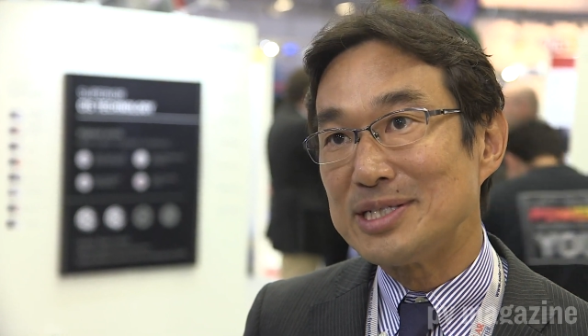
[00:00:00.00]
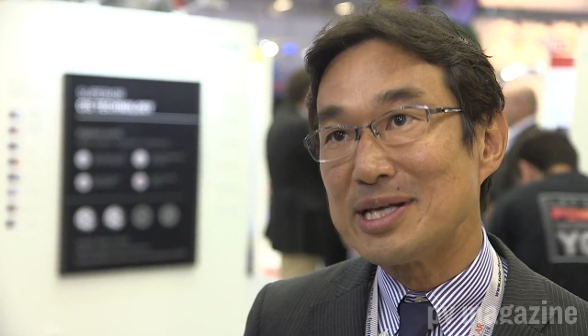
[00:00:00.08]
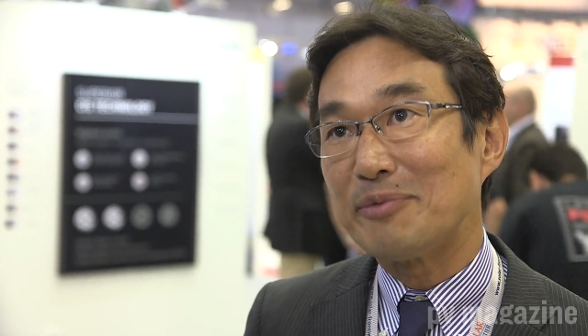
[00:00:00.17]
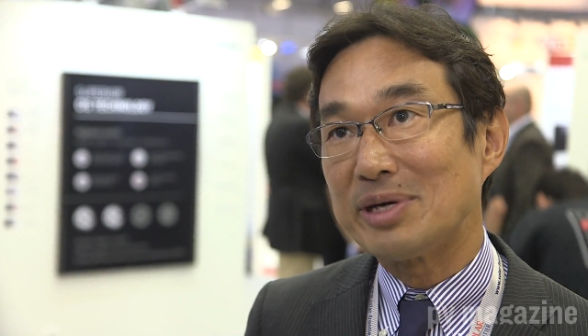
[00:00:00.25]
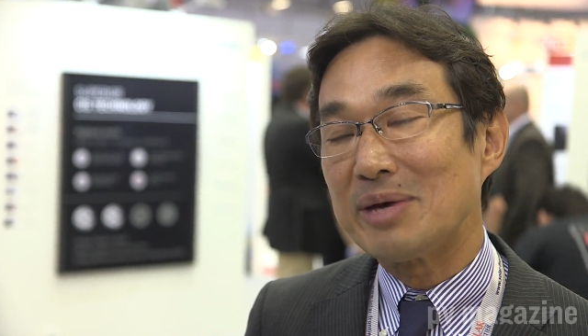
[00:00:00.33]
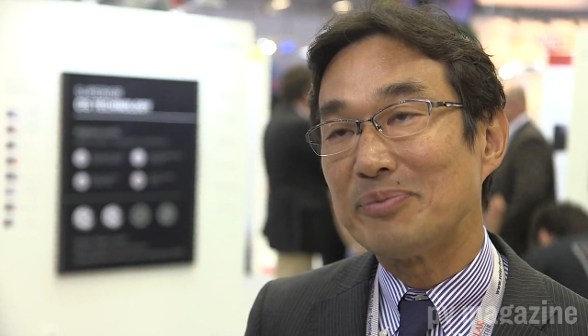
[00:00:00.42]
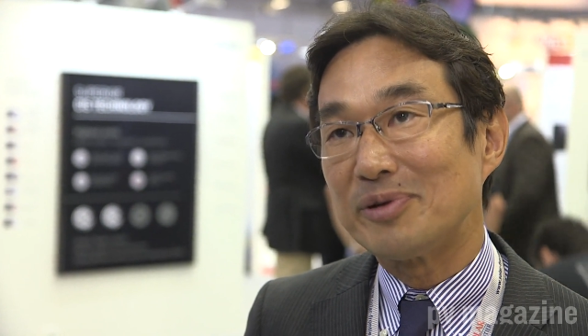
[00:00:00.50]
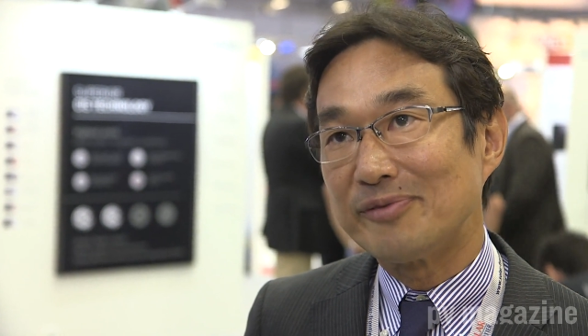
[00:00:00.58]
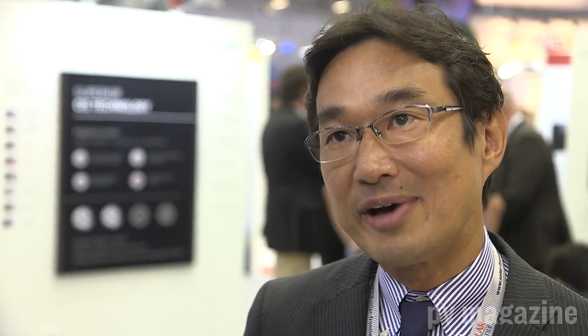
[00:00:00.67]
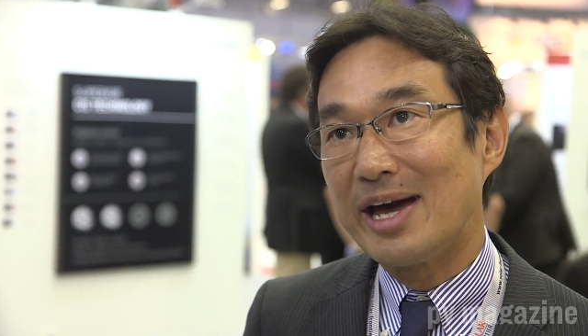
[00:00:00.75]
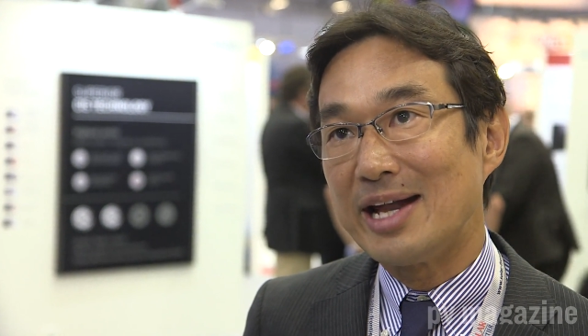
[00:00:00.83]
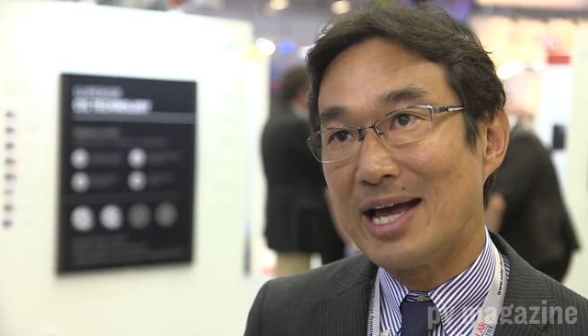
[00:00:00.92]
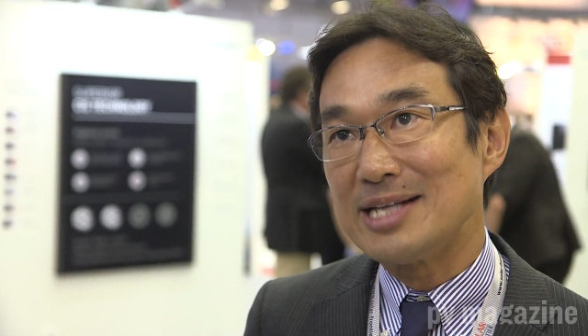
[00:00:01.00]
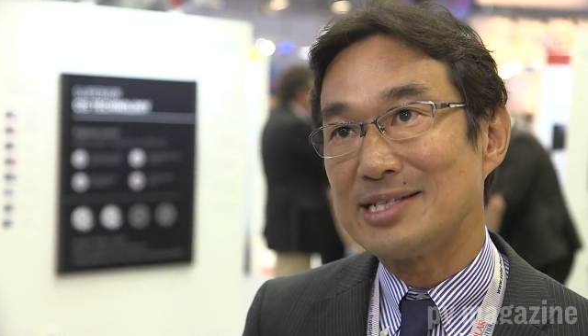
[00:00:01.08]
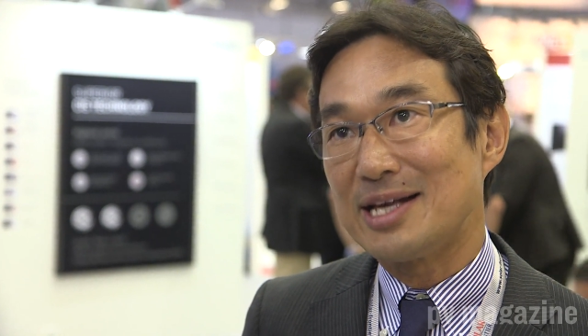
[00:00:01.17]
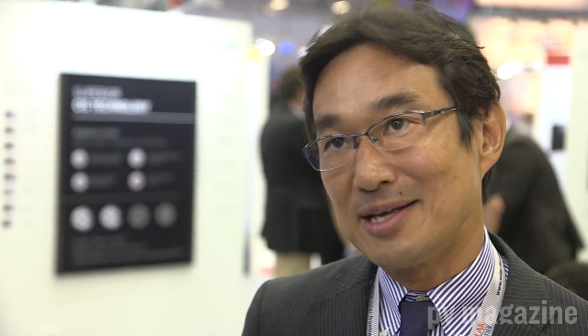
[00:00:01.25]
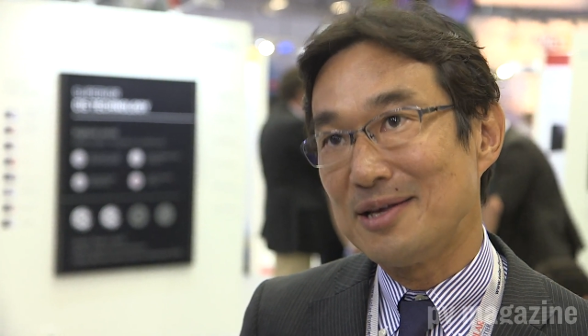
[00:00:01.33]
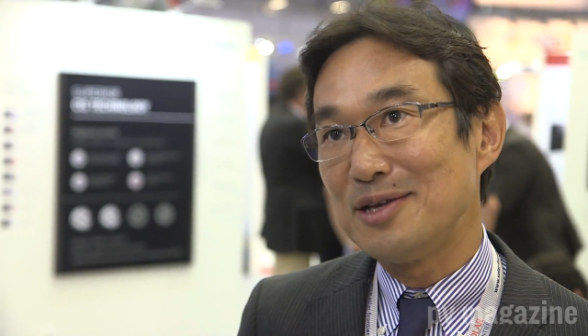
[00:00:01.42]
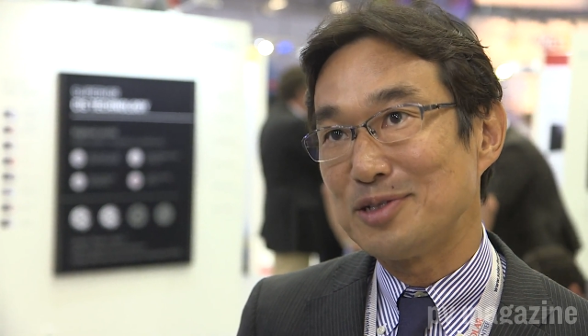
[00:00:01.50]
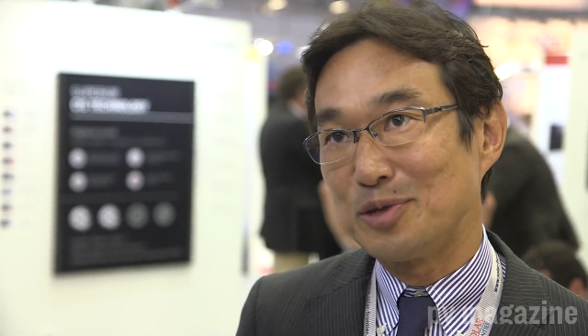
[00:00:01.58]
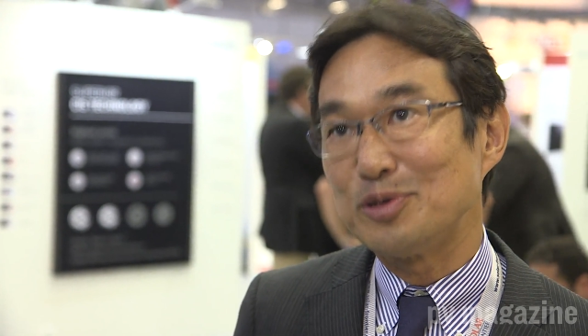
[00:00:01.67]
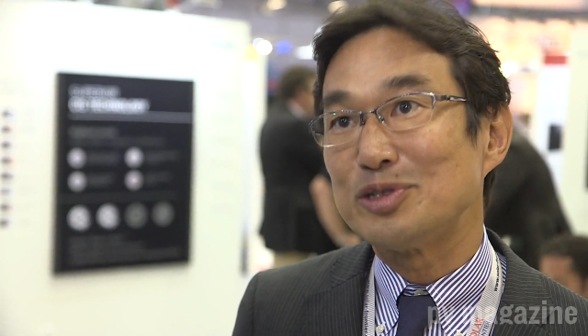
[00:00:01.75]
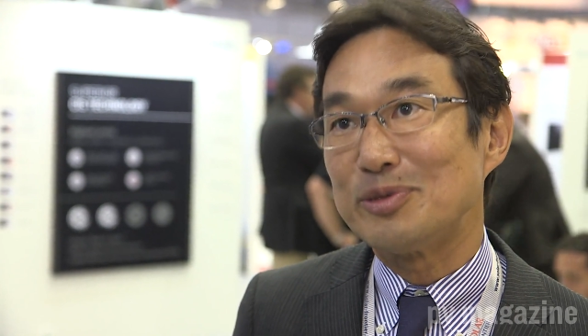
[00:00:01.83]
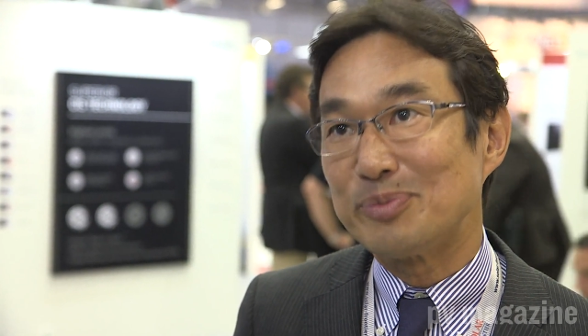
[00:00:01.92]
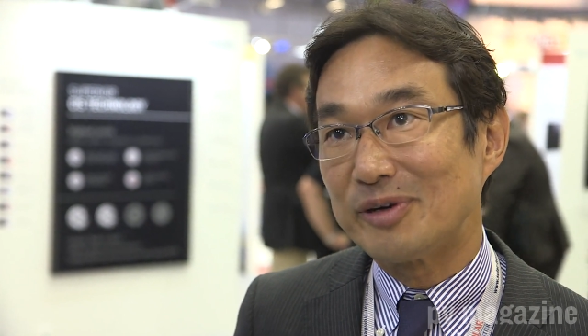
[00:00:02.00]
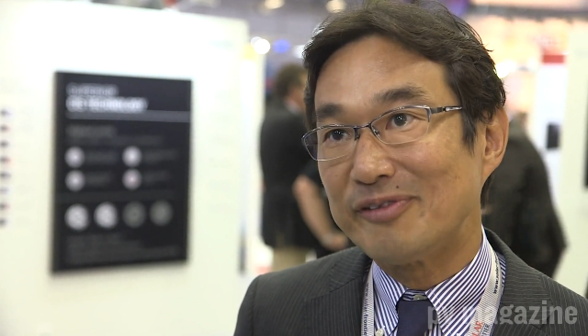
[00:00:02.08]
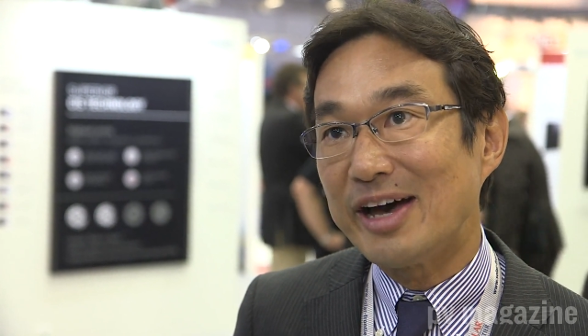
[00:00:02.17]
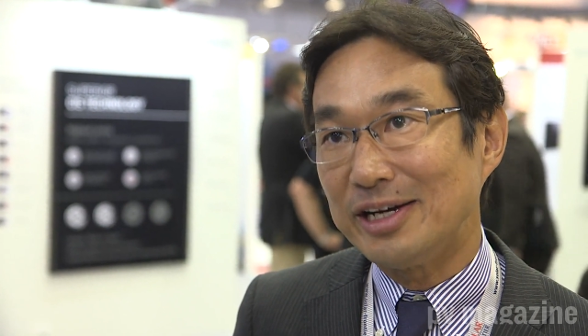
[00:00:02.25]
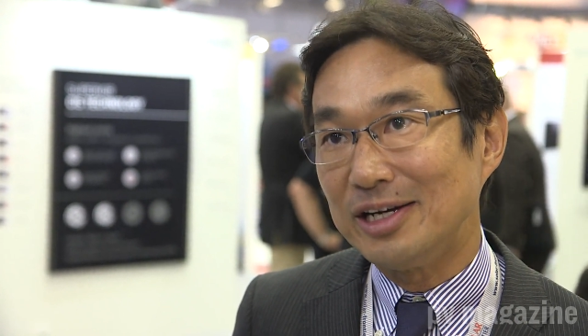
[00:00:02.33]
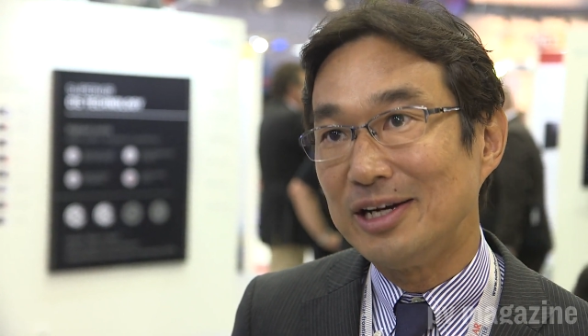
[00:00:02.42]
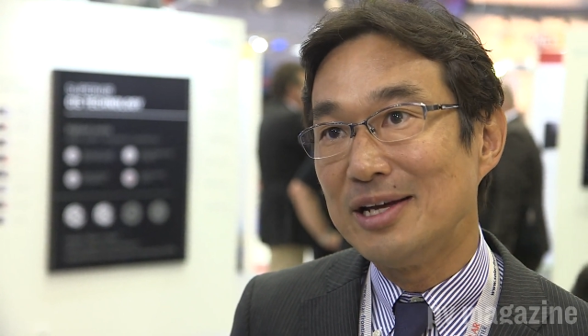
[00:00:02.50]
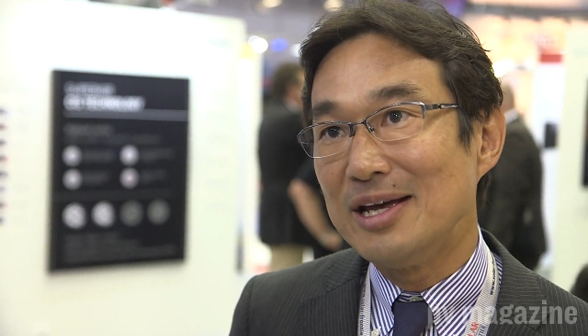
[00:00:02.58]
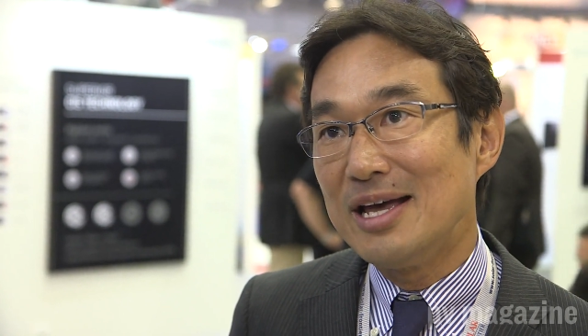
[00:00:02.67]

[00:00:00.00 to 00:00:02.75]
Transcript: that we can provide as a solution provider.